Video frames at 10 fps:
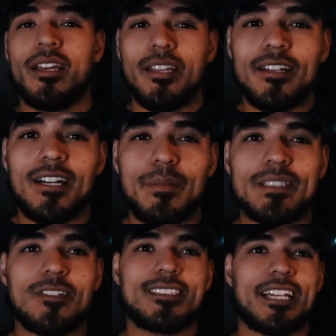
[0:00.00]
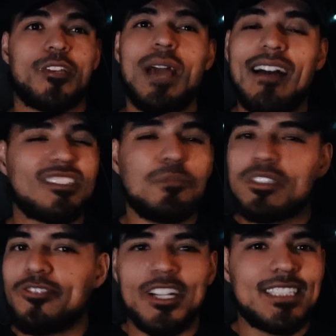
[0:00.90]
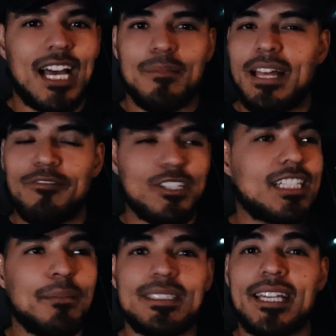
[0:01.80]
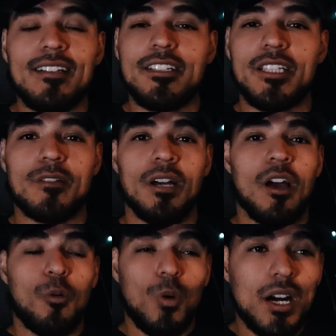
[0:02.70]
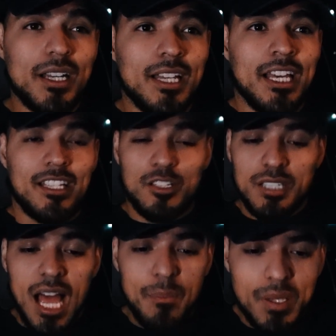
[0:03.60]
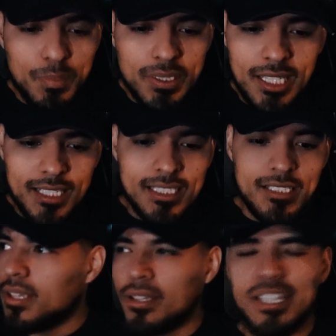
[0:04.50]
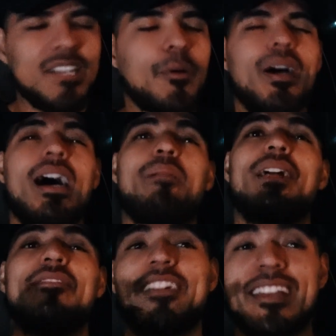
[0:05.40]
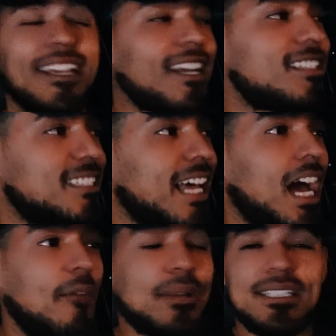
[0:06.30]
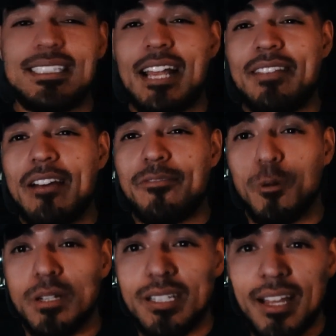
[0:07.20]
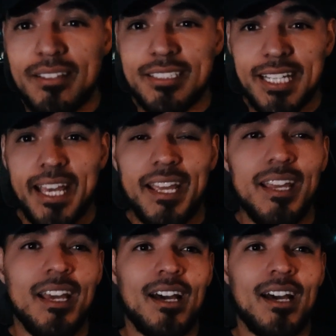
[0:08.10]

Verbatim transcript: You know what I mean? So it's like you have too much free time. That free time is killing you. One, you're not being productive. You know what? I'm not even gonna get into that. I'm gonna save that for another day.